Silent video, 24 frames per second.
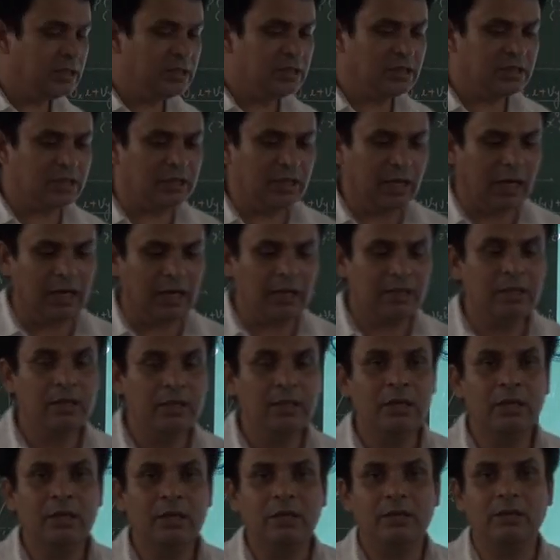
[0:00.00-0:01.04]
sees
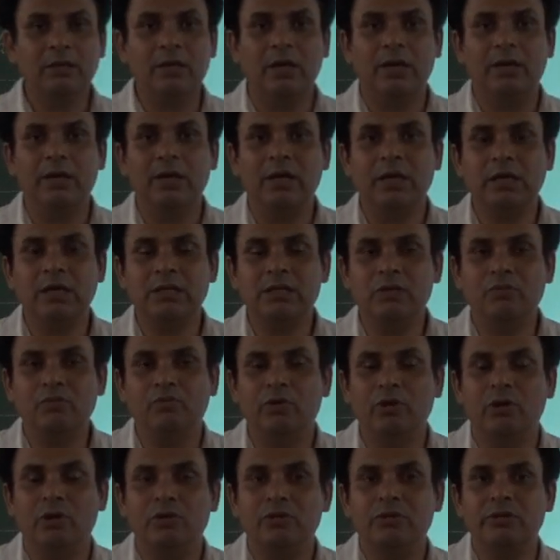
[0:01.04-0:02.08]
that the
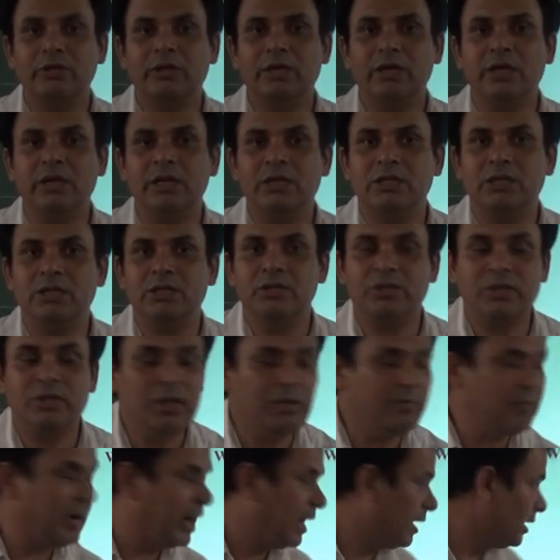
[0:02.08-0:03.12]
relative velocity is
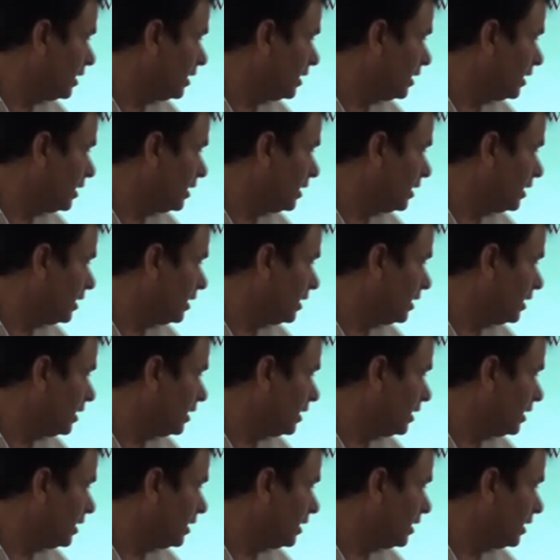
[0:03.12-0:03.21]
C